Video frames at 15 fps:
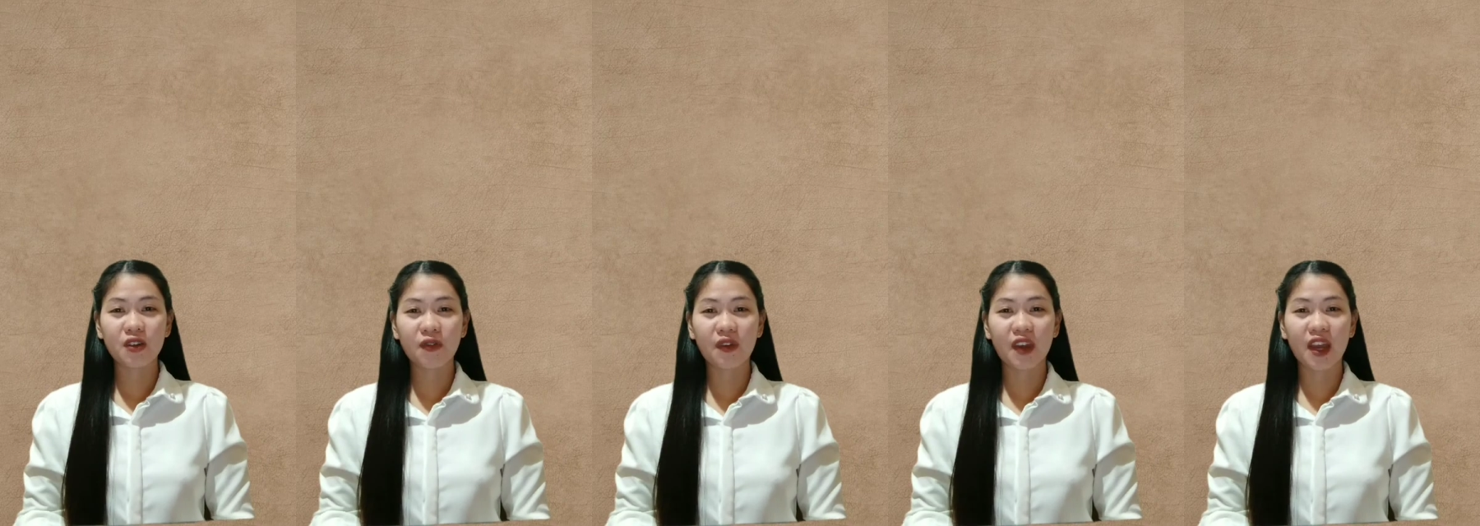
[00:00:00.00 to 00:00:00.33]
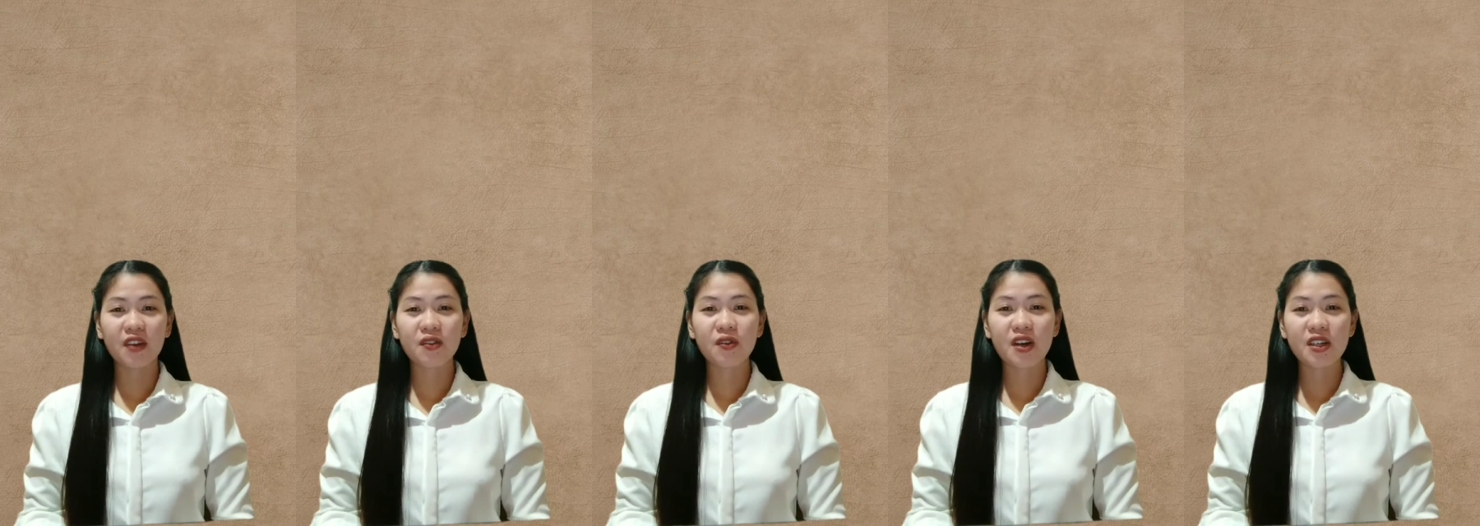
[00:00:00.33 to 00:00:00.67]
of
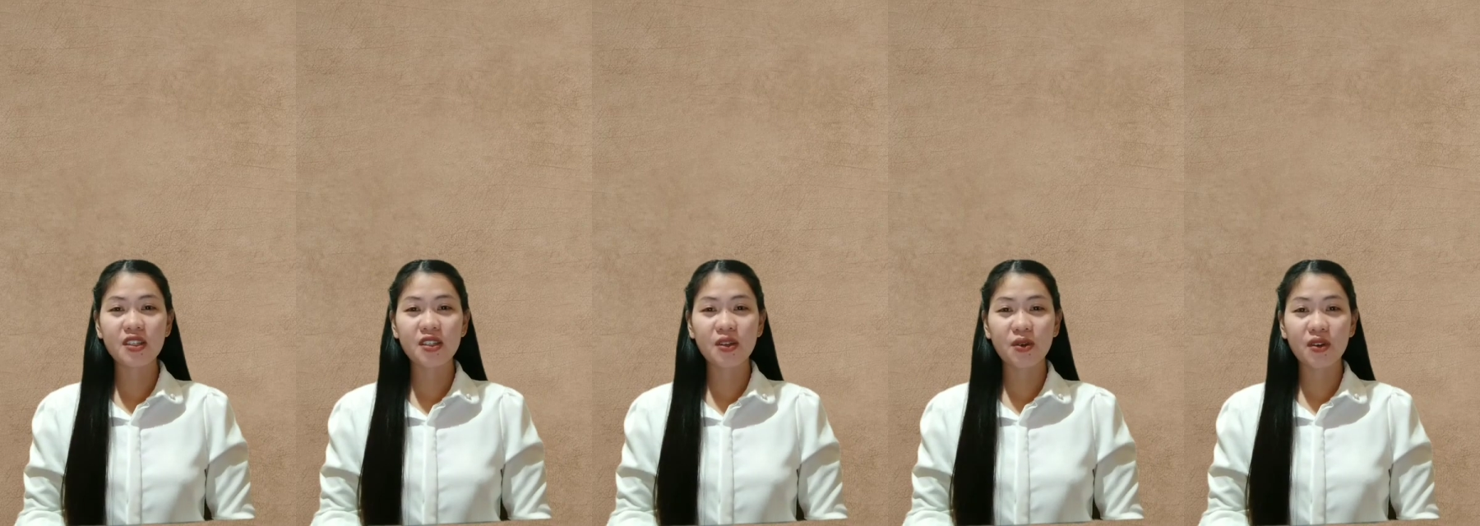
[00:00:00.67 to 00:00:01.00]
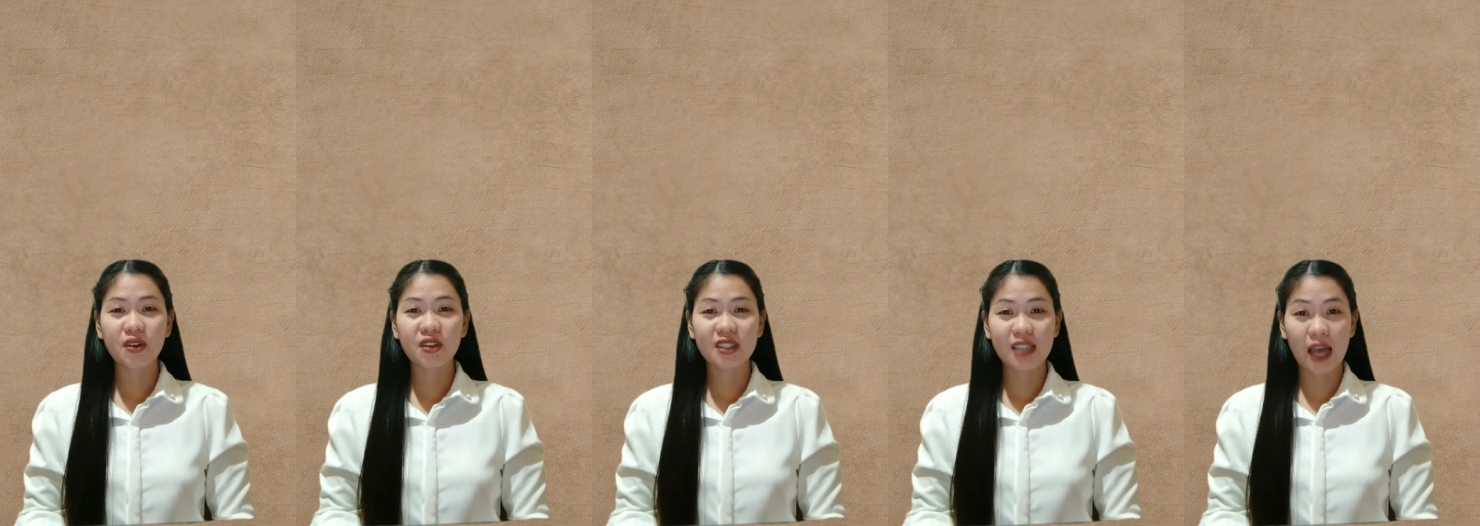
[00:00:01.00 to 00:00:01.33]
Kendra's
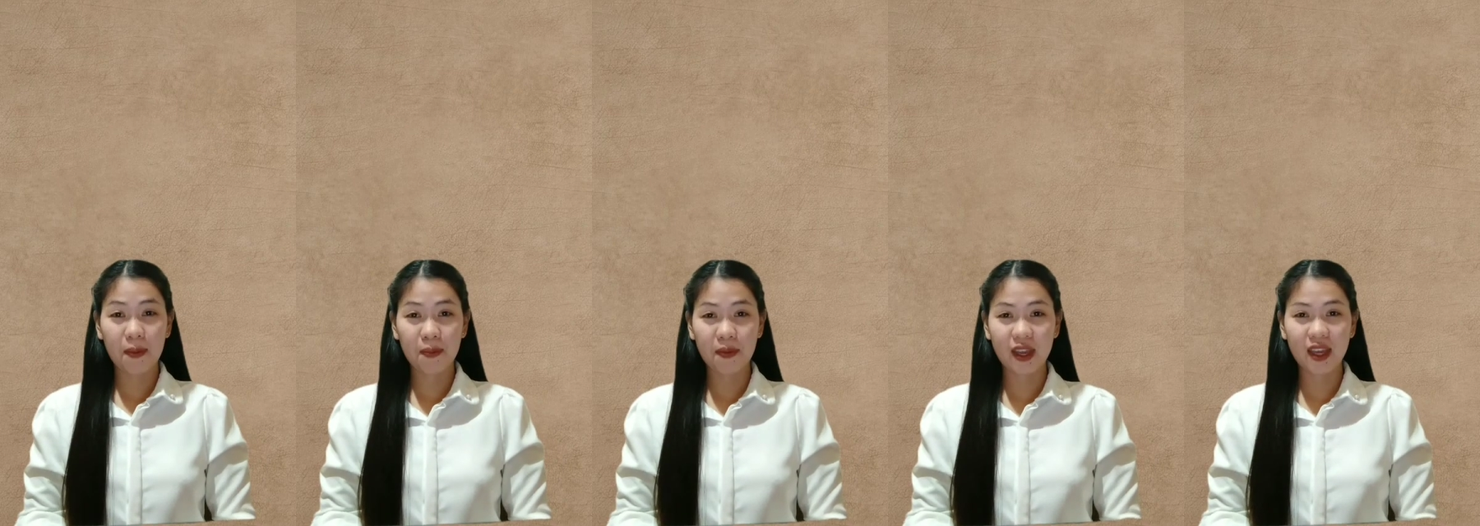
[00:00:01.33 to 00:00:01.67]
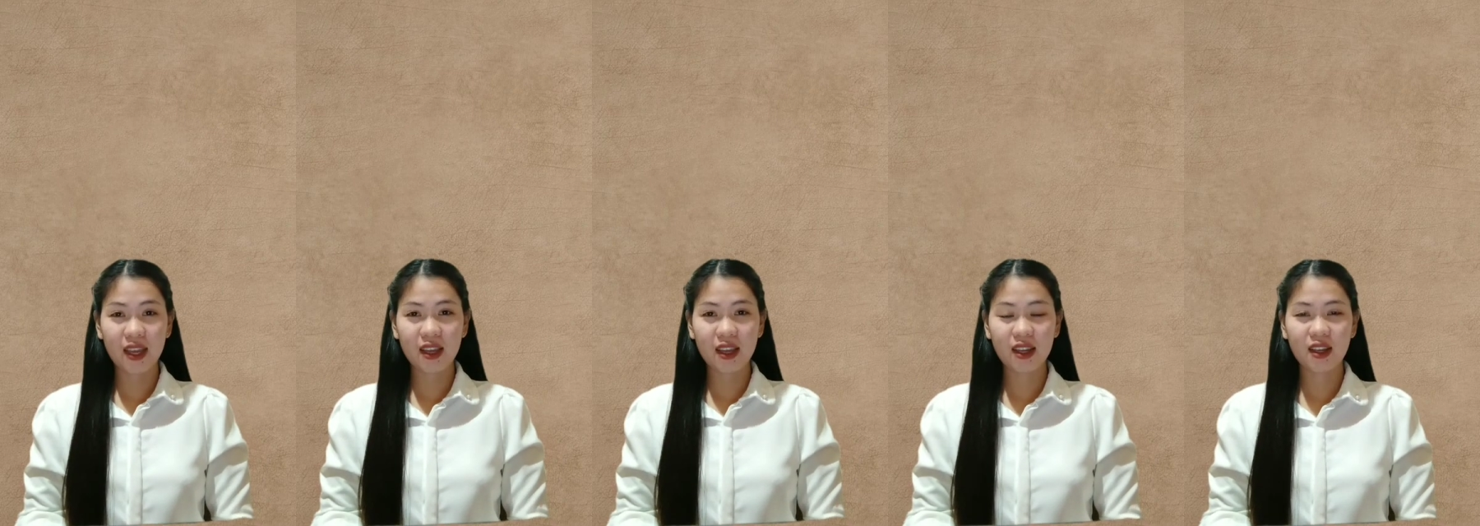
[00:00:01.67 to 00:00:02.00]
topic,